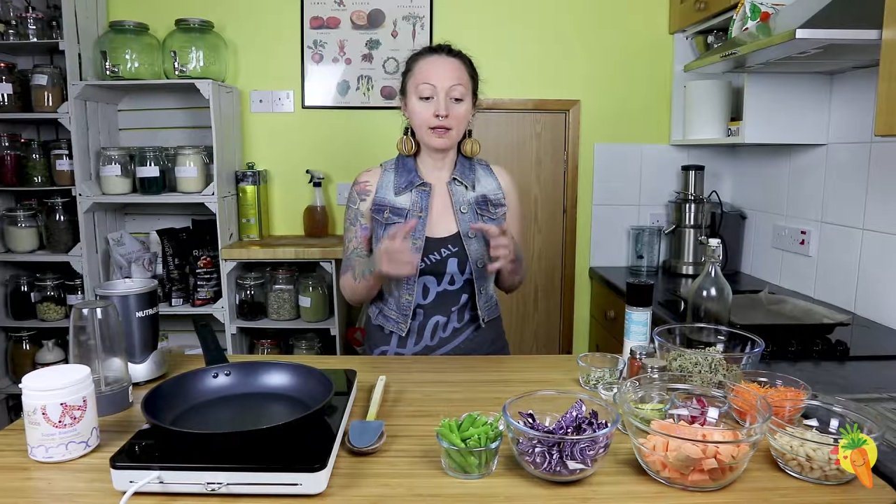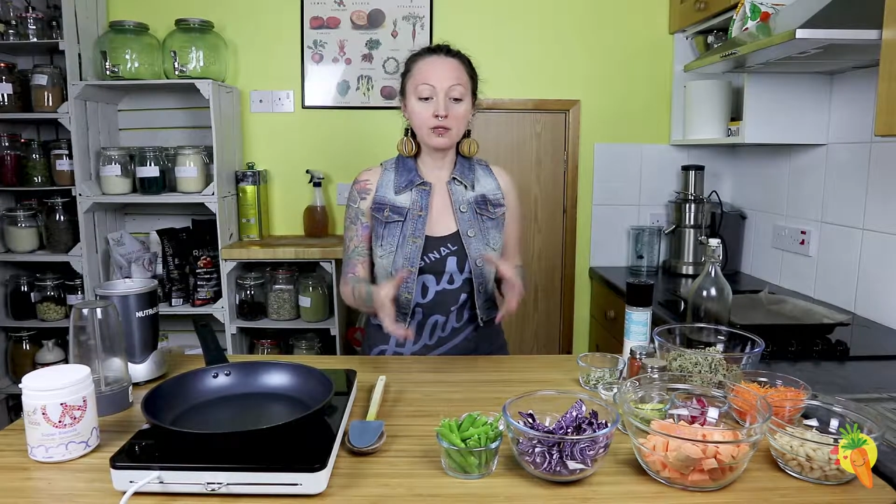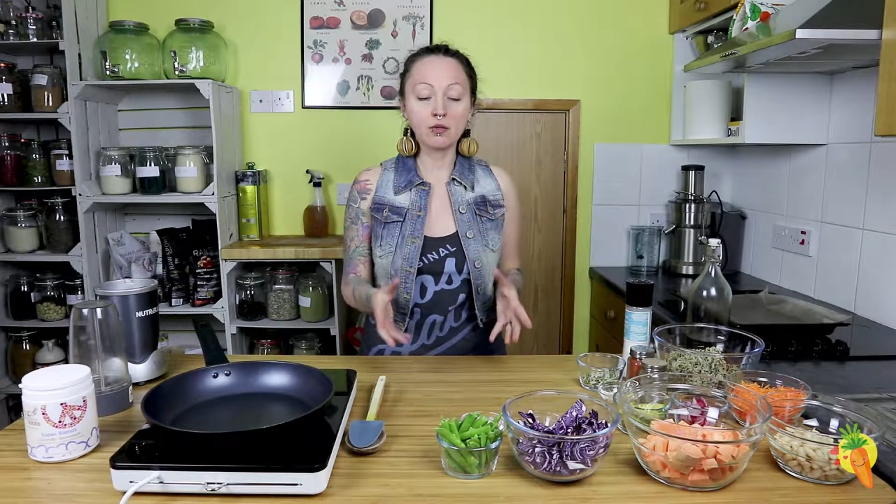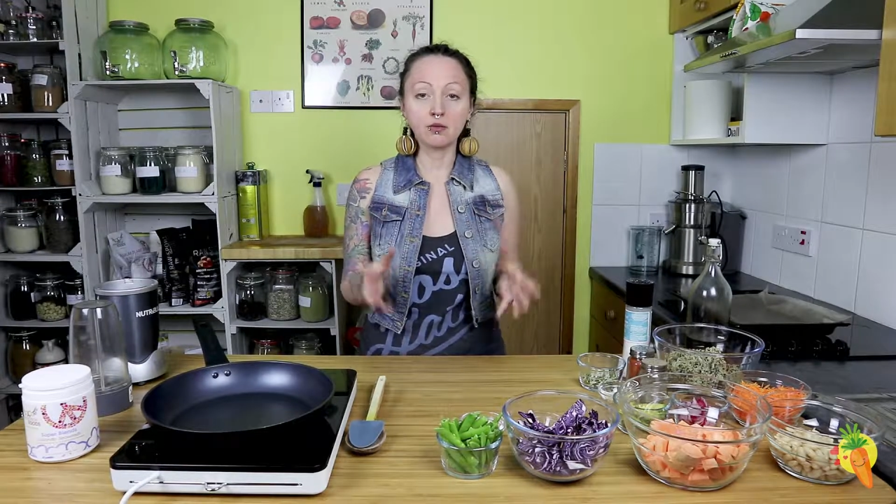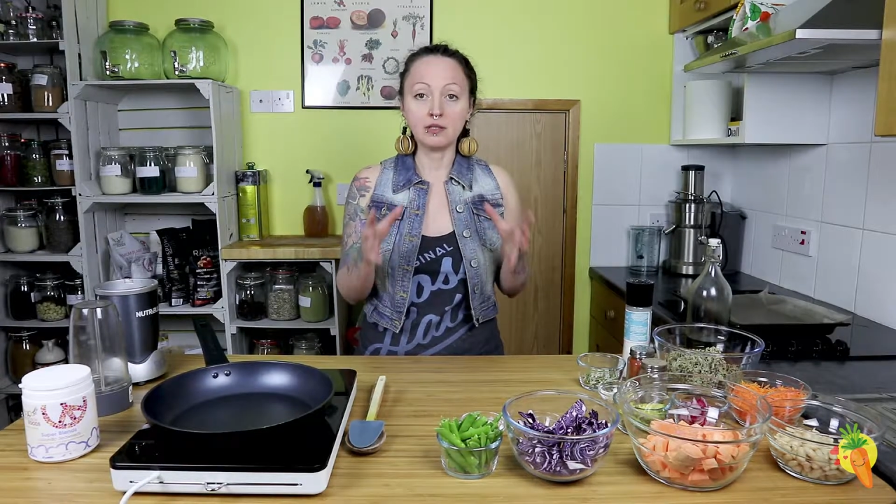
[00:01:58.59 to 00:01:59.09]

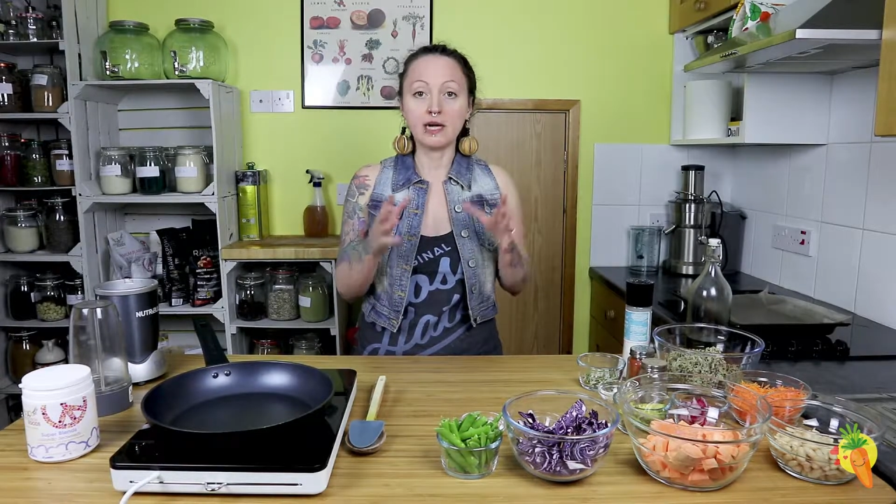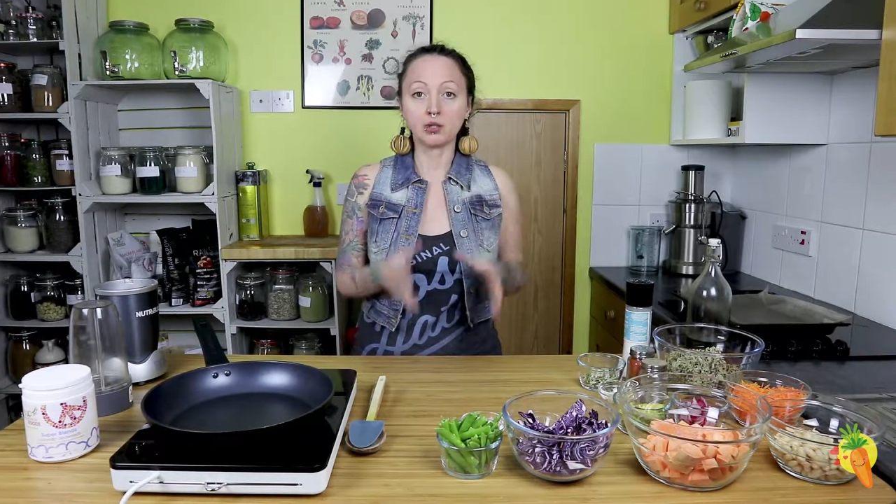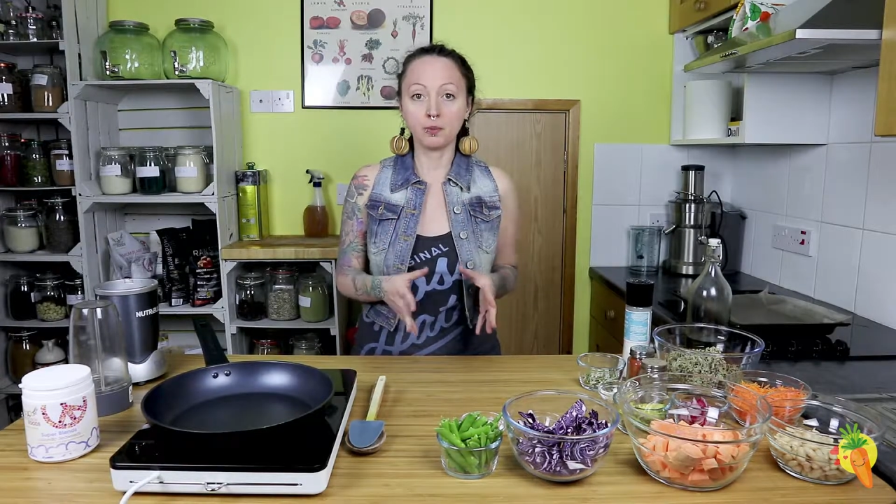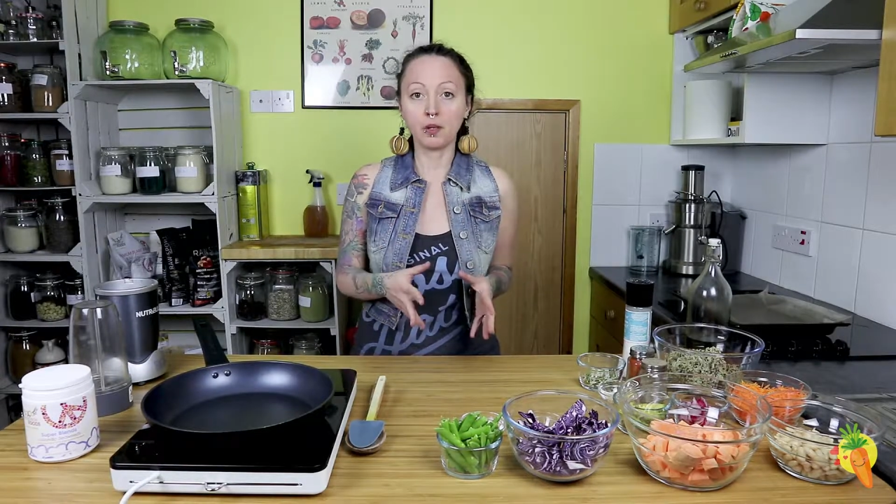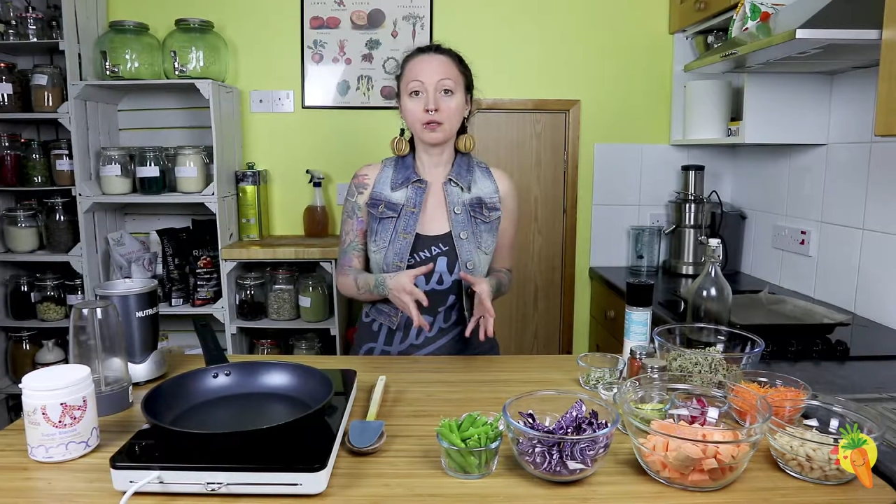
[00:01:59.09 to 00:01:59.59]
in your
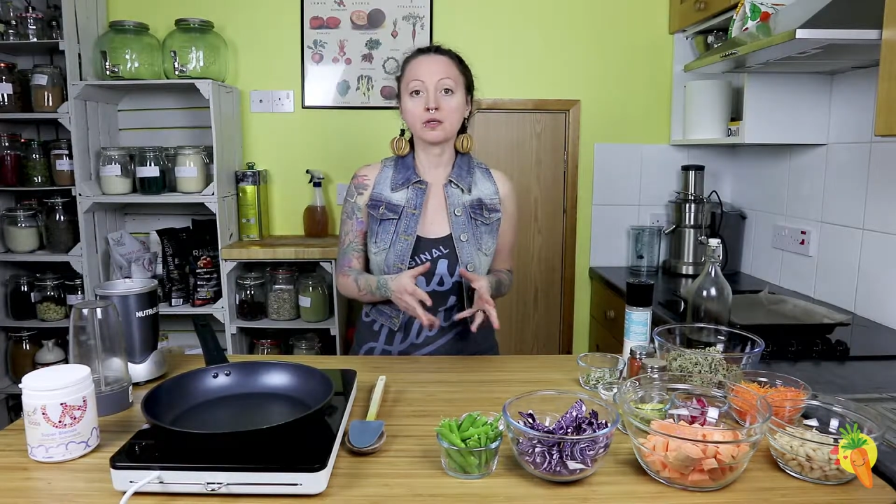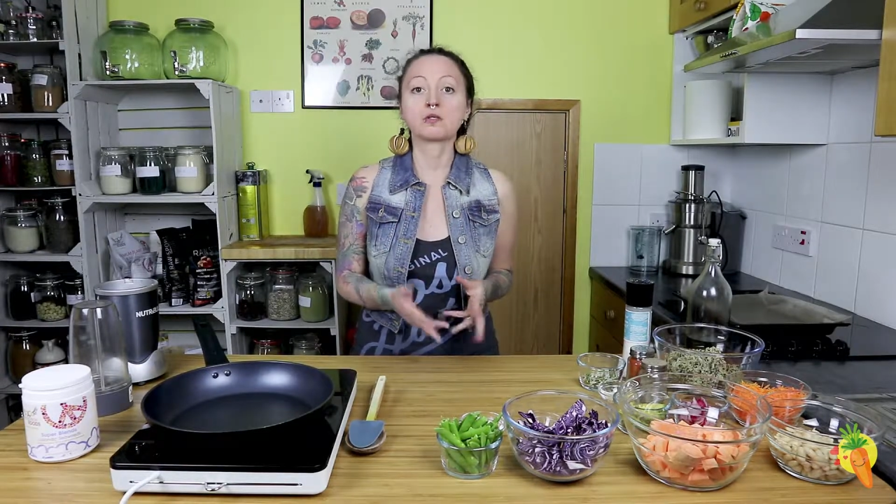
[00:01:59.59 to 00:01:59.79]
lunchbox,